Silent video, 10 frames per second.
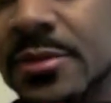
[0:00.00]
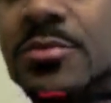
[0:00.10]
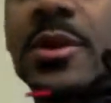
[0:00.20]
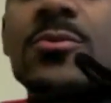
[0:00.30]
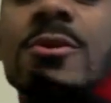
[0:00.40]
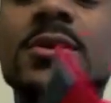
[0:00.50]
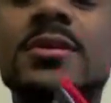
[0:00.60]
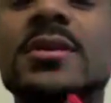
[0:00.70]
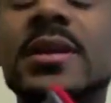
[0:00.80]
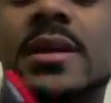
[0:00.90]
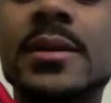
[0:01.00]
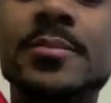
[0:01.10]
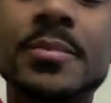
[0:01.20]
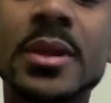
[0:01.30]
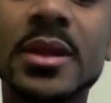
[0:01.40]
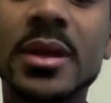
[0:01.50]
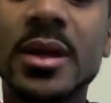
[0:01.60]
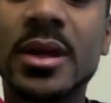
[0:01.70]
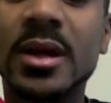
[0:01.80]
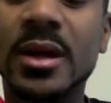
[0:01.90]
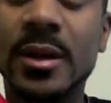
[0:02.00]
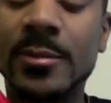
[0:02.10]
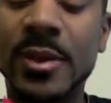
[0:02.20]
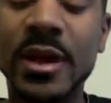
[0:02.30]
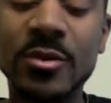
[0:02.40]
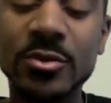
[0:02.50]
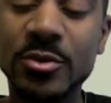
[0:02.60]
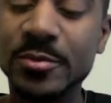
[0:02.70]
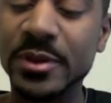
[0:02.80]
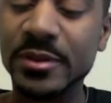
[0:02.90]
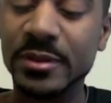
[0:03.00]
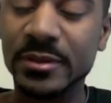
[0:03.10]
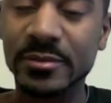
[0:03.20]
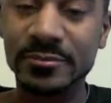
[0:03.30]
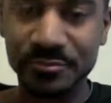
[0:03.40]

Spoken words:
you may want to look at it. I don't know about the